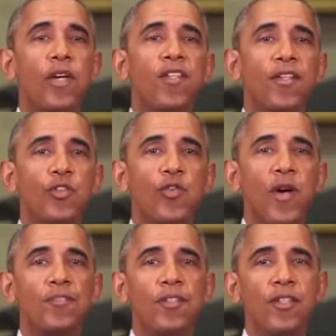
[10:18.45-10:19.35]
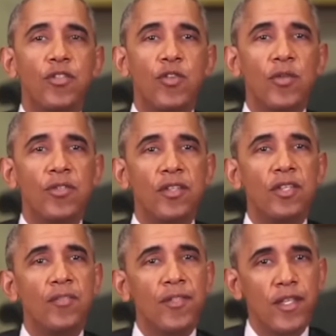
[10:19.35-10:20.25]
President Trump is a total
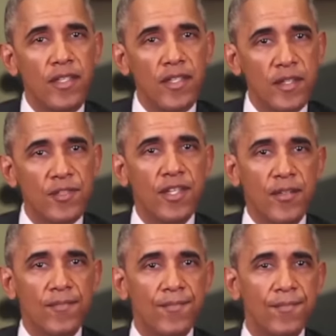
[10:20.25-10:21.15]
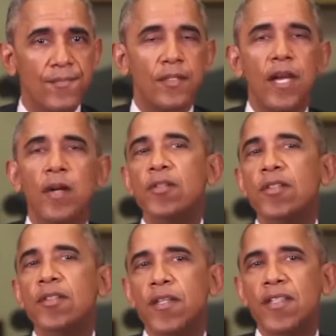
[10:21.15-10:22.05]
and complete dipshit. Now,
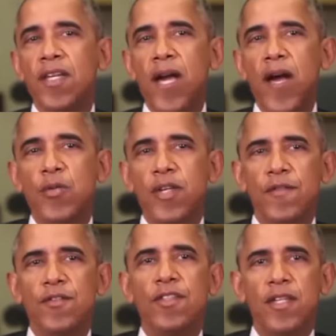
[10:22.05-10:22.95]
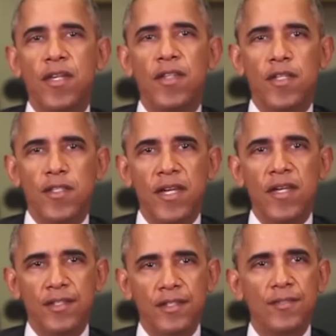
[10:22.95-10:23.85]
you see, I would never say these
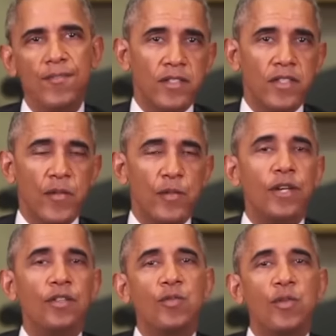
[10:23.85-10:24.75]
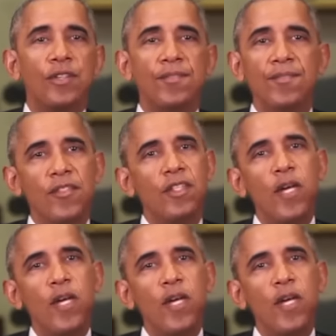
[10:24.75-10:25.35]
things. Someone else would.